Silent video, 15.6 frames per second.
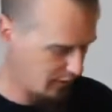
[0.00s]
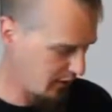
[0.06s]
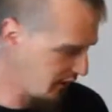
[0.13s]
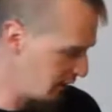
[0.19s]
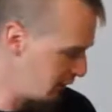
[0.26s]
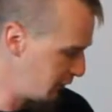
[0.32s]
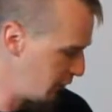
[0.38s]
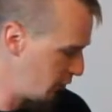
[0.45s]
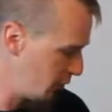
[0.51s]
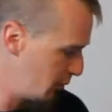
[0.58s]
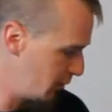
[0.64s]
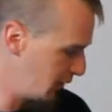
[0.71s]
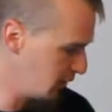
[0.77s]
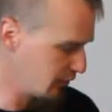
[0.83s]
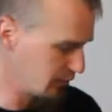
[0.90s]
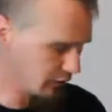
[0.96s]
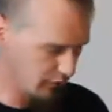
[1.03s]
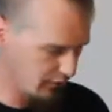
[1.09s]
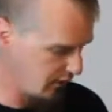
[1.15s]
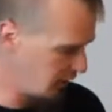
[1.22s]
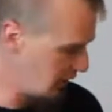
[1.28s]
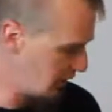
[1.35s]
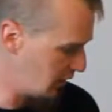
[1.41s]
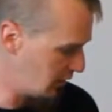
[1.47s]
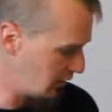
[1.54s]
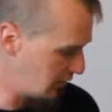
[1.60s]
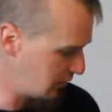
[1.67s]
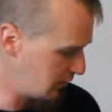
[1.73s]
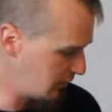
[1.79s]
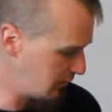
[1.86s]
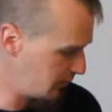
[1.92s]
thinking if you would peel
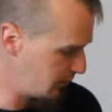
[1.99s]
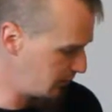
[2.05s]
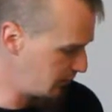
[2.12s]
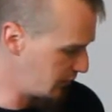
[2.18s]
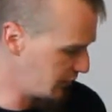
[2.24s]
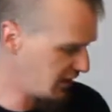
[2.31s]
the